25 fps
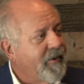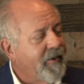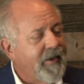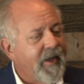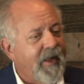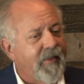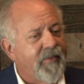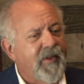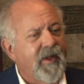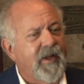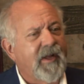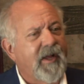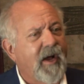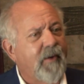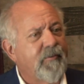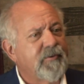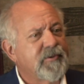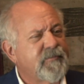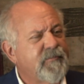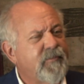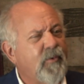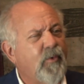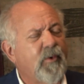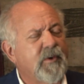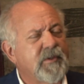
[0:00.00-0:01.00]
I think I was
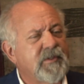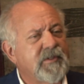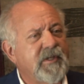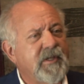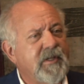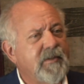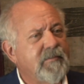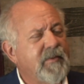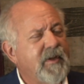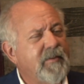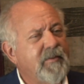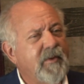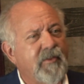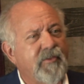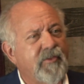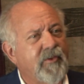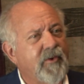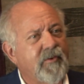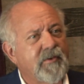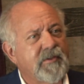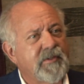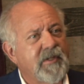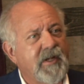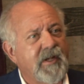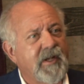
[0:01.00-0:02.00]
14, maybe
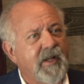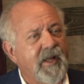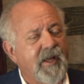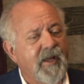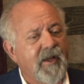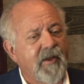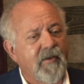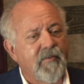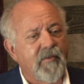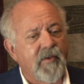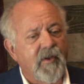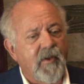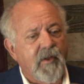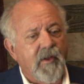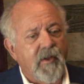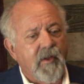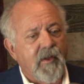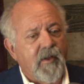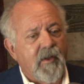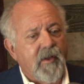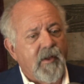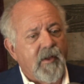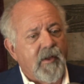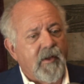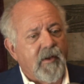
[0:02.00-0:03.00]
13 and a half.
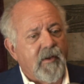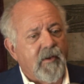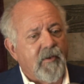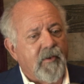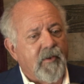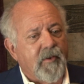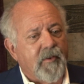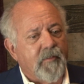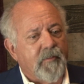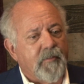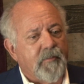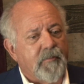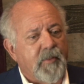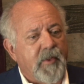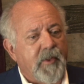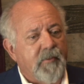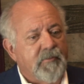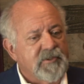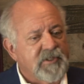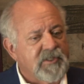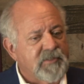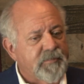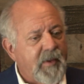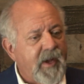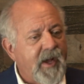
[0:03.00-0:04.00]
But there
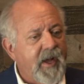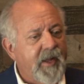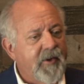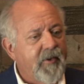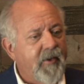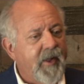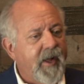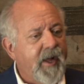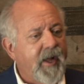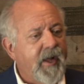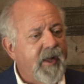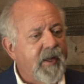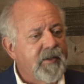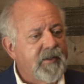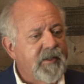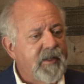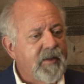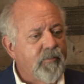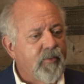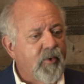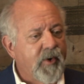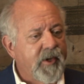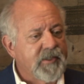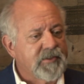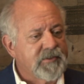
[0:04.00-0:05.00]
was a Spidey ID
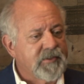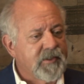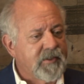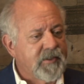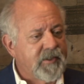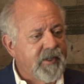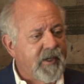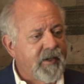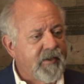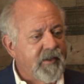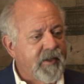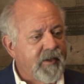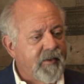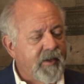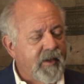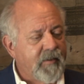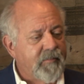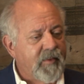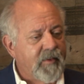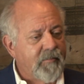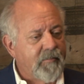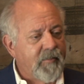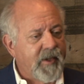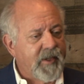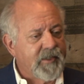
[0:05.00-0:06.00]
bracelet there that had
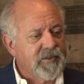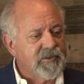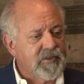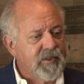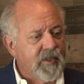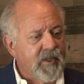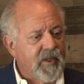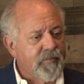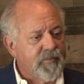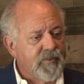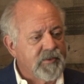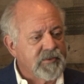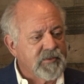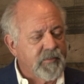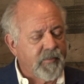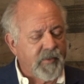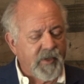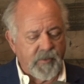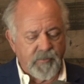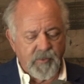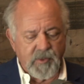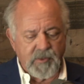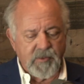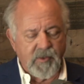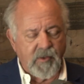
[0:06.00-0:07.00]
been messed up, and
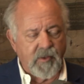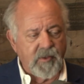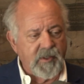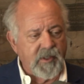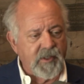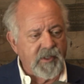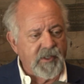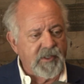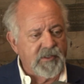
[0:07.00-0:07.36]
somebody returned it, and he